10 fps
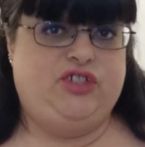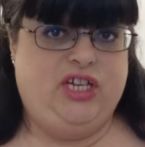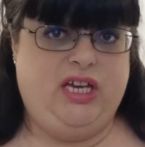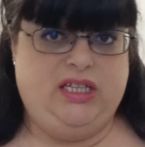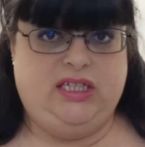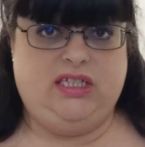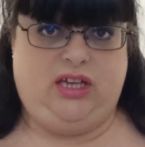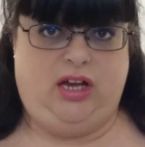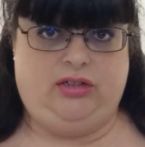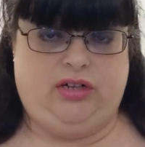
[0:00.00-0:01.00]
She gets
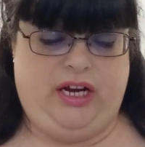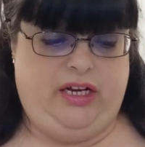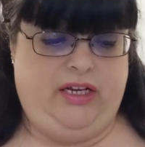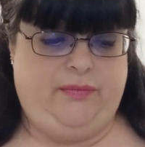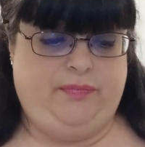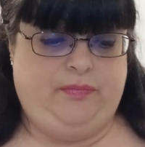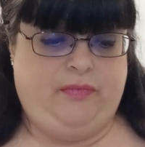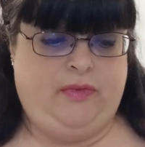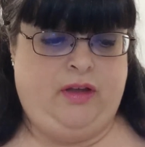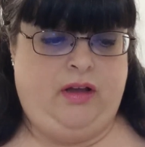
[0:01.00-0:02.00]
exonerated.
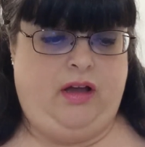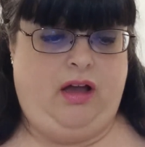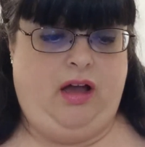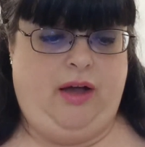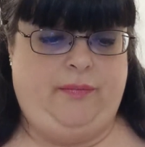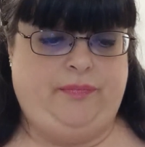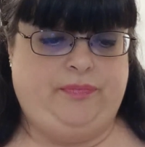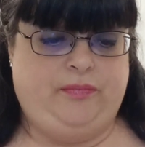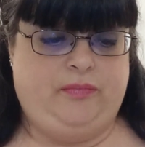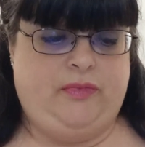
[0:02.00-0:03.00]

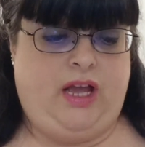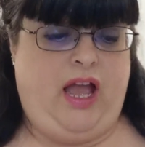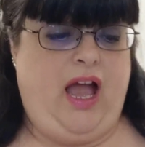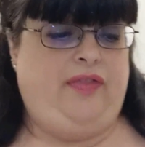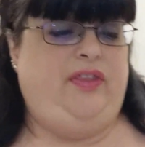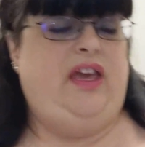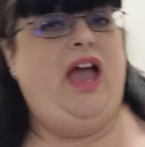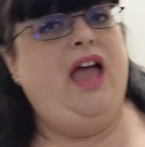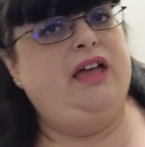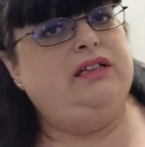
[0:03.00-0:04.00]
At the
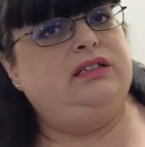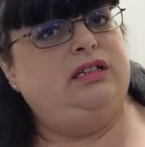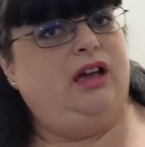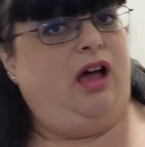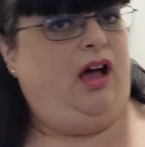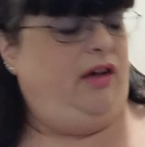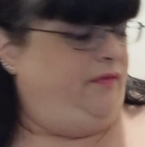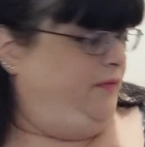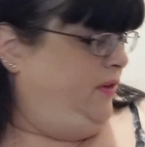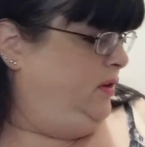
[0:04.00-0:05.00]
end
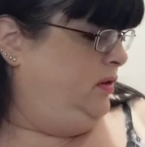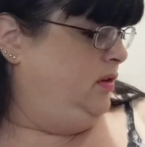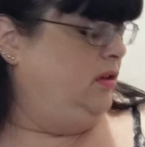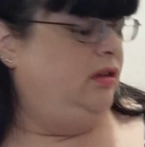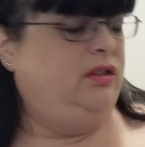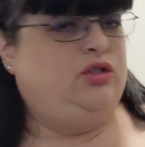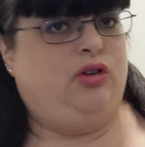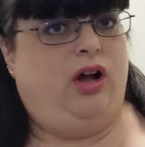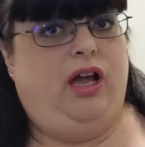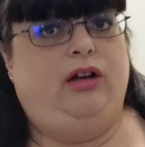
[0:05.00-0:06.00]
of the
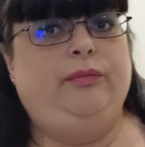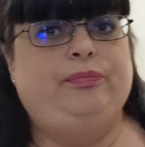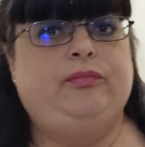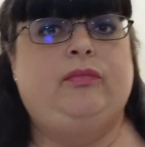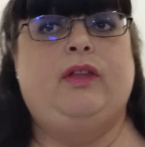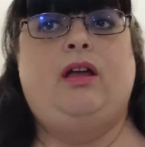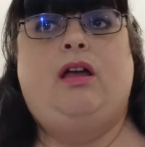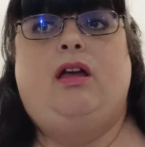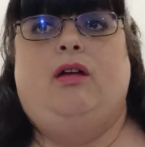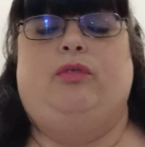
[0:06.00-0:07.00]
trial,
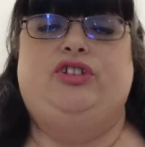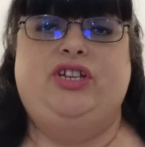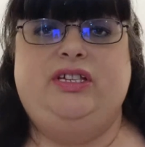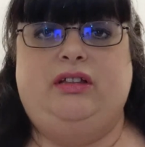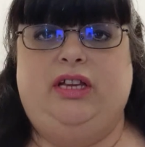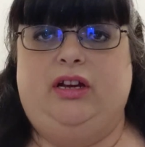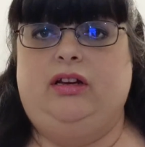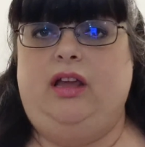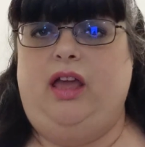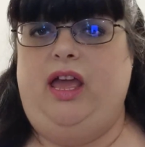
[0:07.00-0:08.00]
when she's
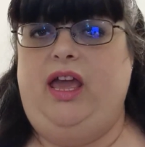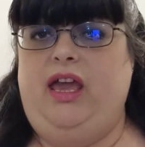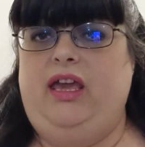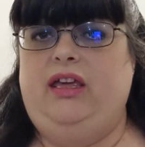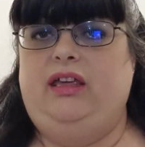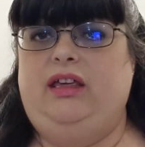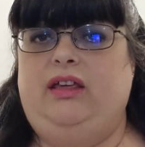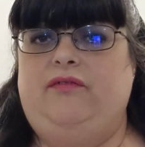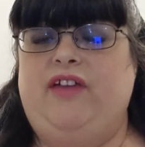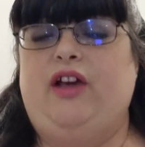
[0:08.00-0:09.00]
cleared, a
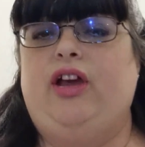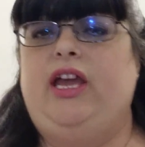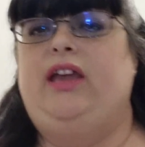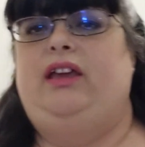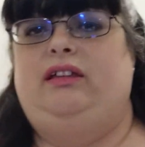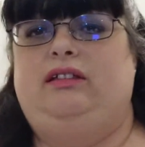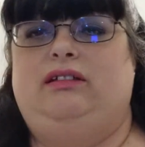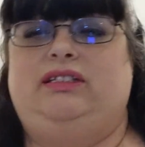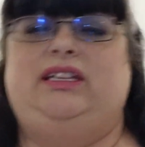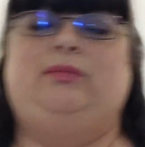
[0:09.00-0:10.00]
very
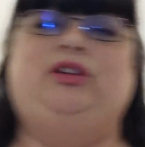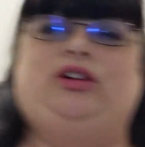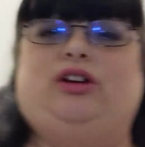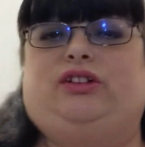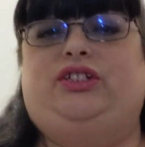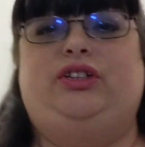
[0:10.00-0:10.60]
similar